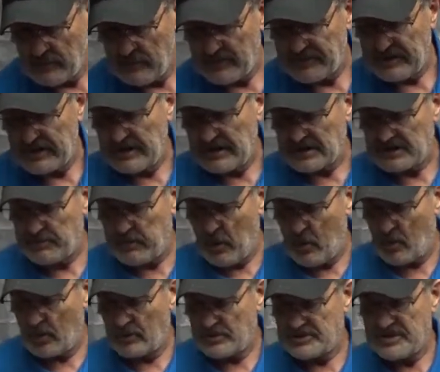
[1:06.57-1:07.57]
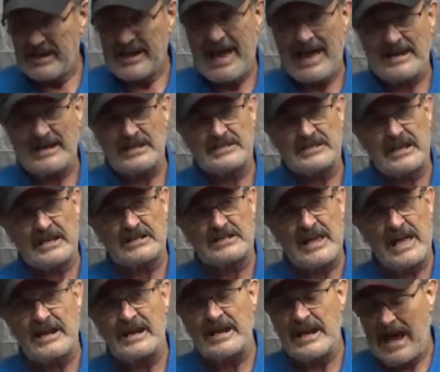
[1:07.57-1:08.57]
but the Explorer is a 96
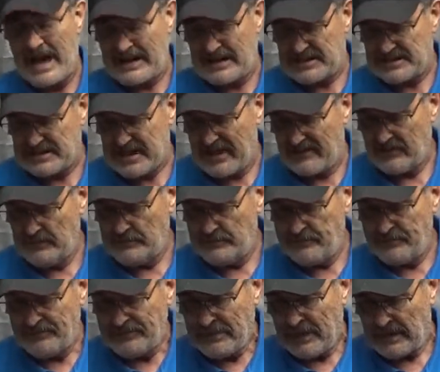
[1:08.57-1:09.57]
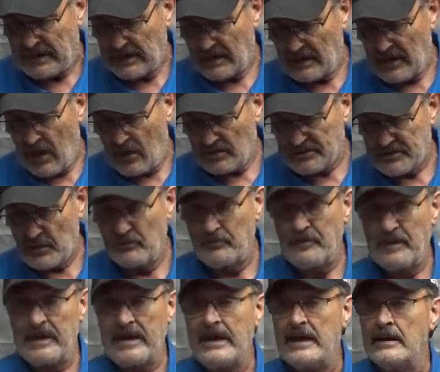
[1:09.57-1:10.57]
and a 97. It'll also
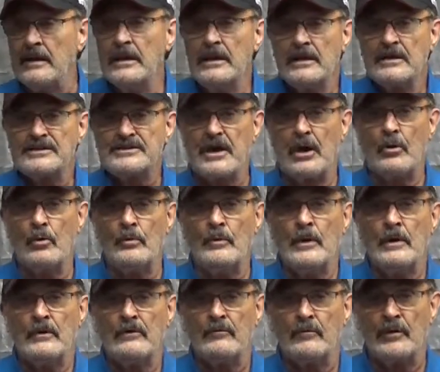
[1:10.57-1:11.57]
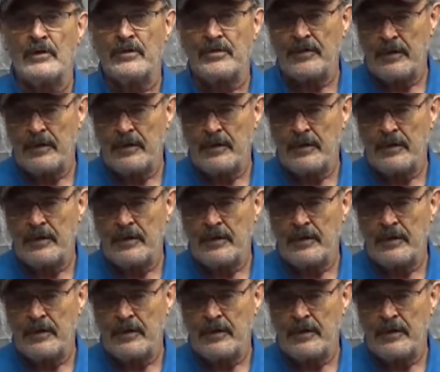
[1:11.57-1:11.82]
fit it. So with,